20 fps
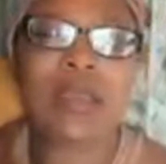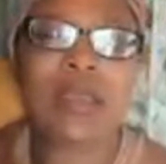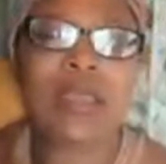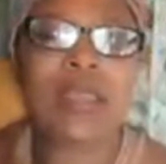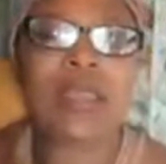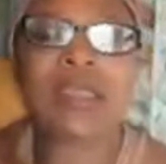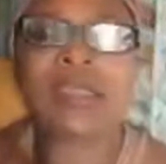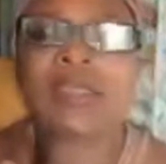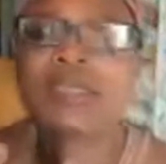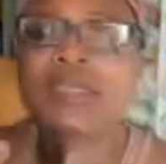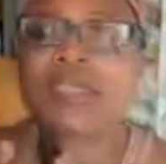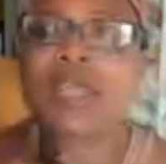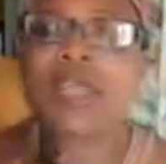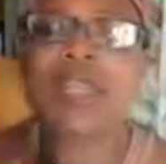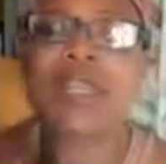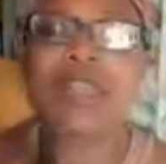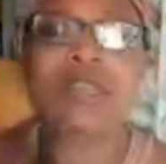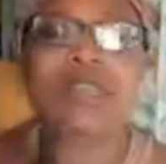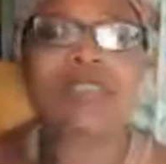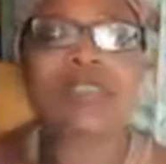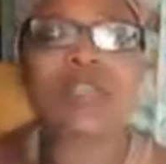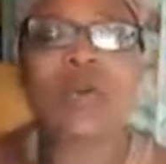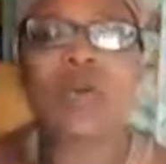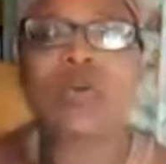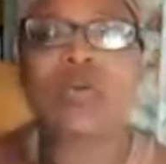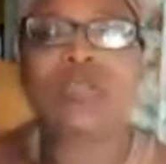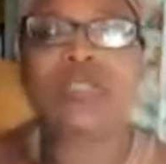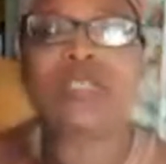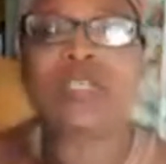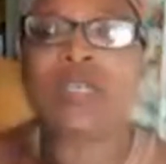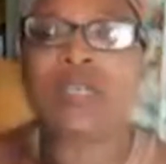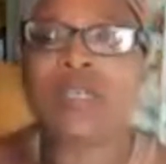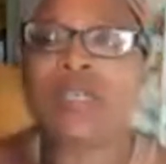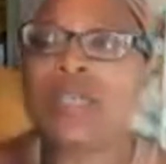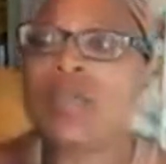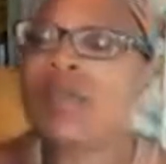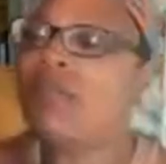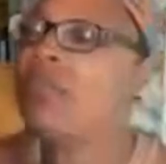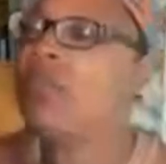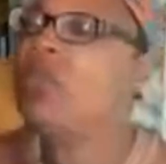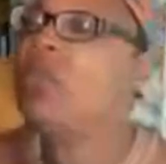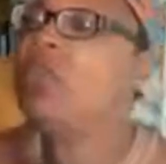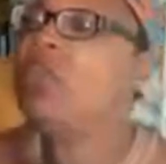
You're selling your soul to the devil.